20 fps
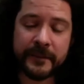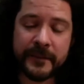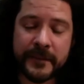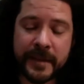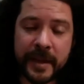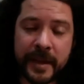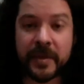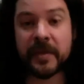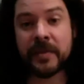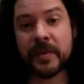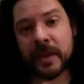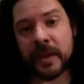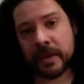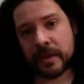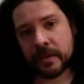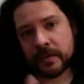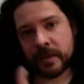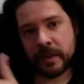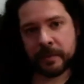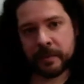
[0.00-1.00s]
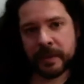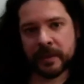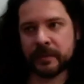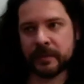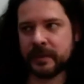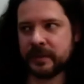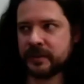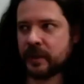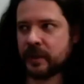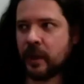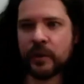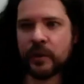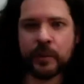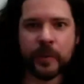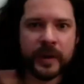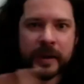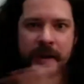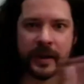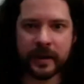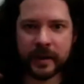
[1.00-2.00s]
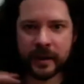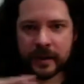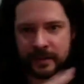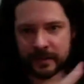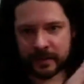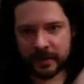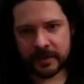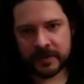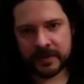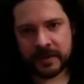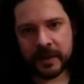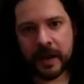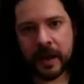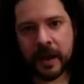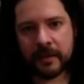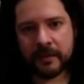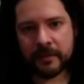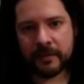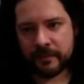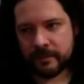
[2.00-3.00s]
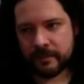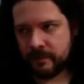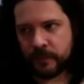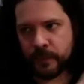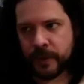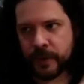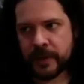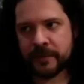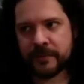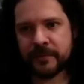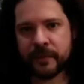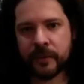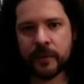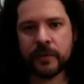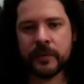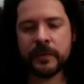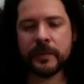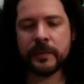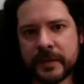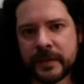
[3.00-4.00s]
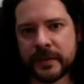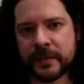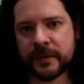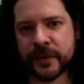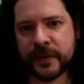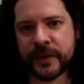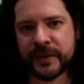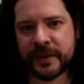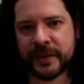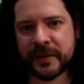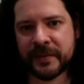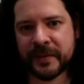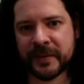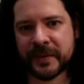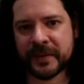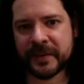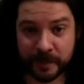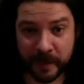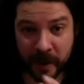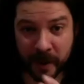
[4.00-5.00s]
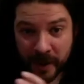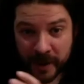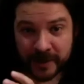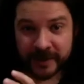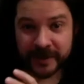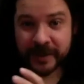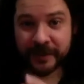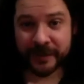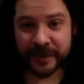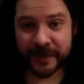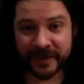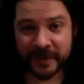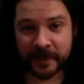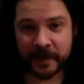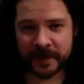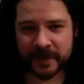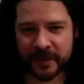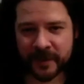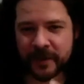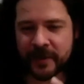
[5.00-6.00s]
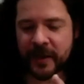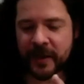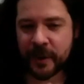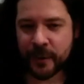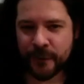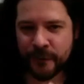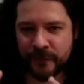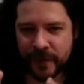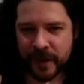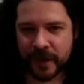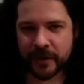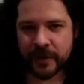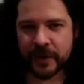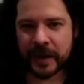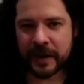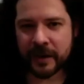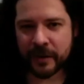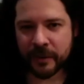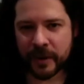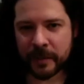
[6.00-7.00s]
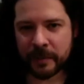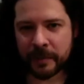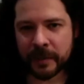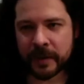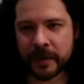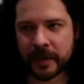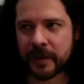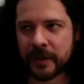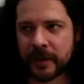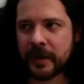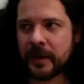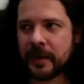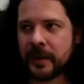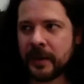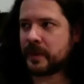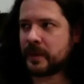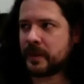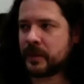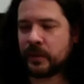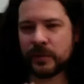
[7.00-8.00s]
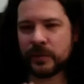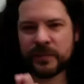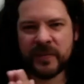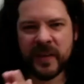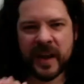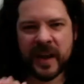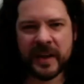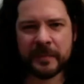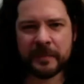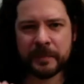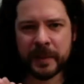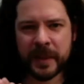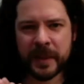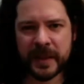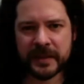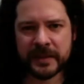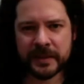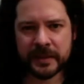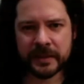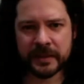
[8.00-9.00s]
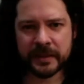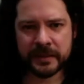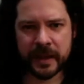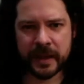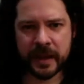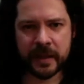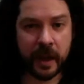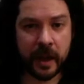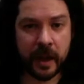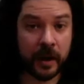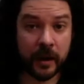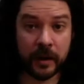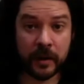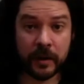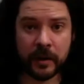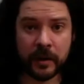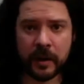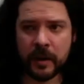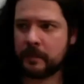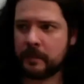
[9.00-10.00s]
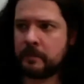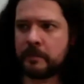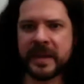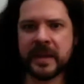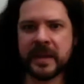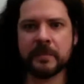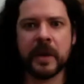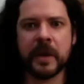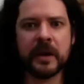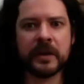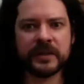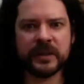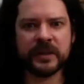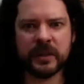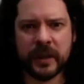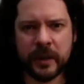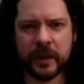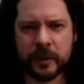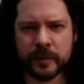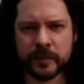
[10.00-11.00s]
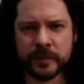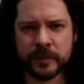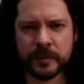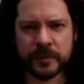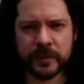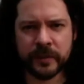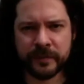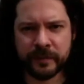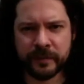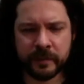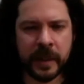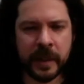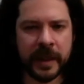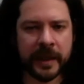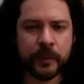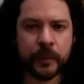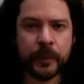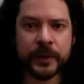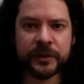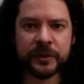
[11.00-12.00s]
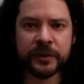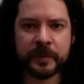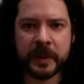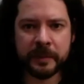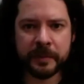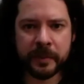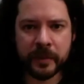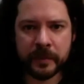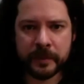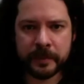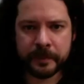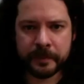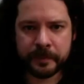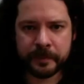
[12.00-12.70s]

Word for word: And then they, they built this other one because it got really full. It's very different. Parts of the cemetery that are very creepy, you'll find places that are big mausoleums of like rich people.